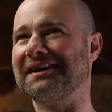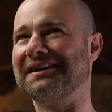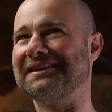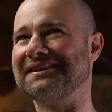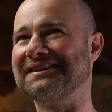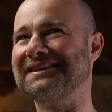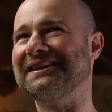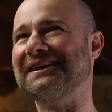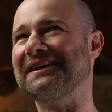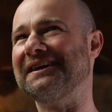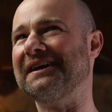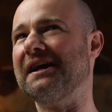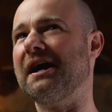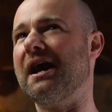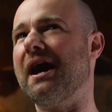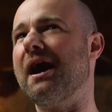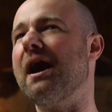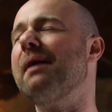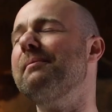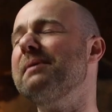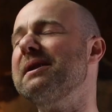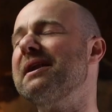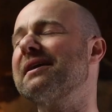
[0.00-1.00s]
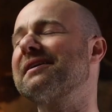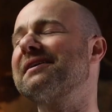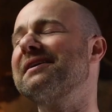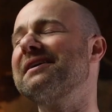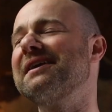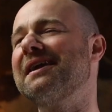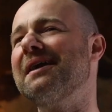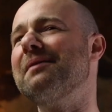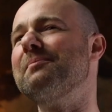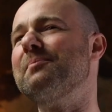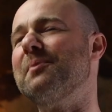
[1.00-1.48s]
mean, I can
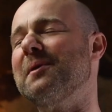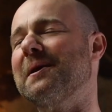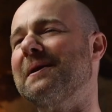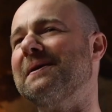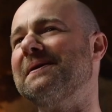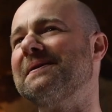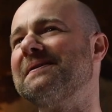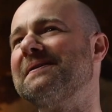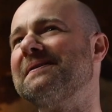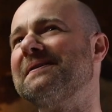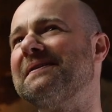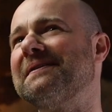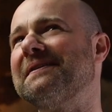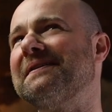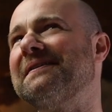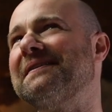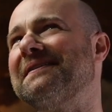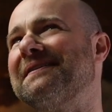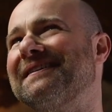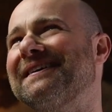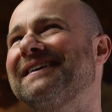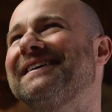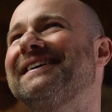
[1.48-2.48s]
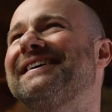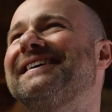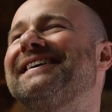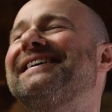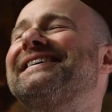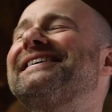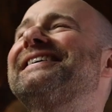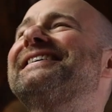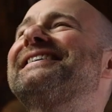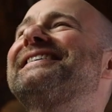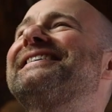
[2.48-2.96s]
get a bit
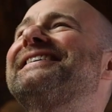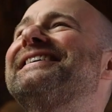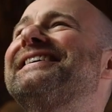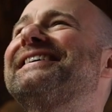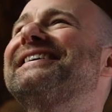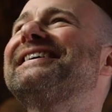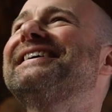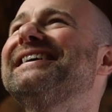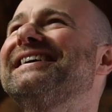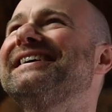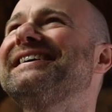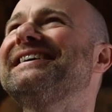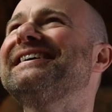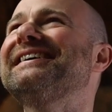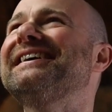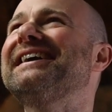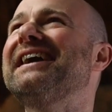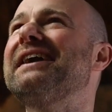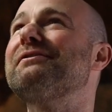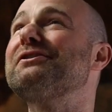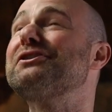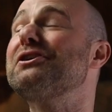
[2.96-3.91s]
if